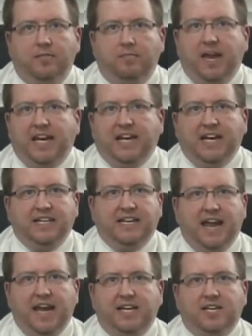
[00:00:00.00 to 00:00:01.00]
Making
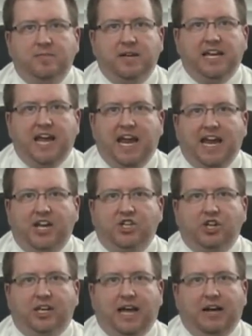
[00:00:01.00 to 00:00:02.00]
day to mean age
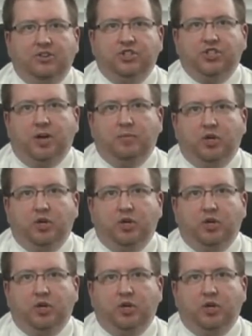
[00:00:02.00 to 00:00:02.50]
allows some